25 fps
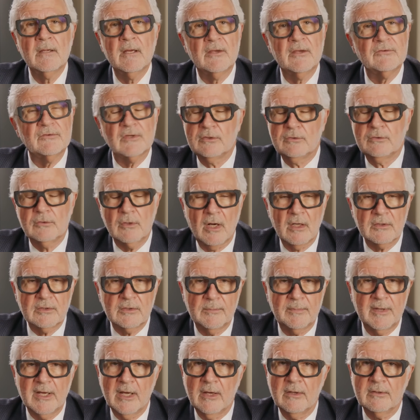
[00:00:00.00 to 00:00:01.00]
as I talked
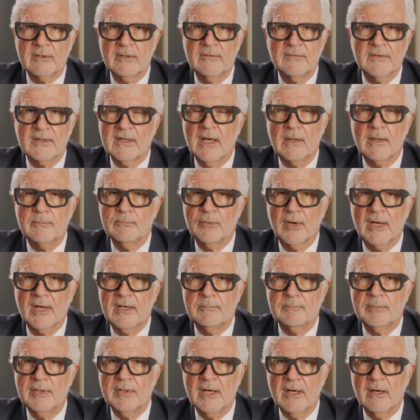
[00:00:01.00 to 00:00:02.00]
about in The
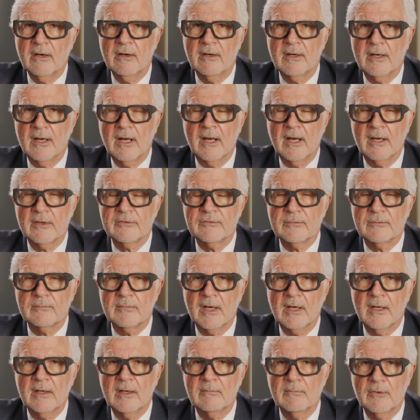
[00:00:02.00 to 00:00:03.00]
Gut-Brain Paradox,
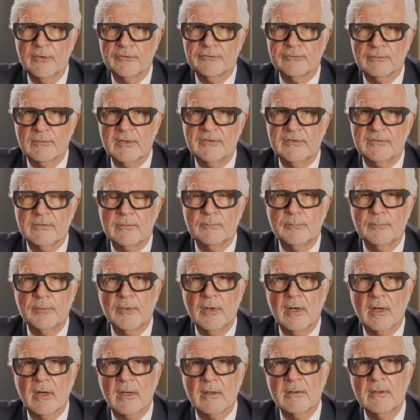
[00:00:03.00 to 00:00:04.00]
my most recent
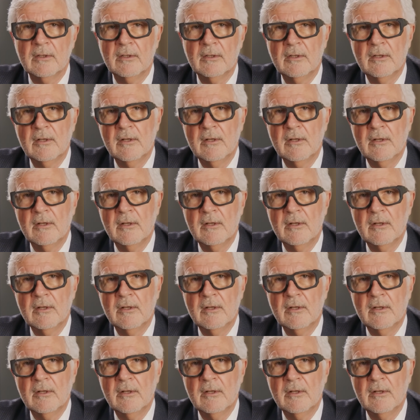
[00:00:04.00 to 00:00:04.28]
book,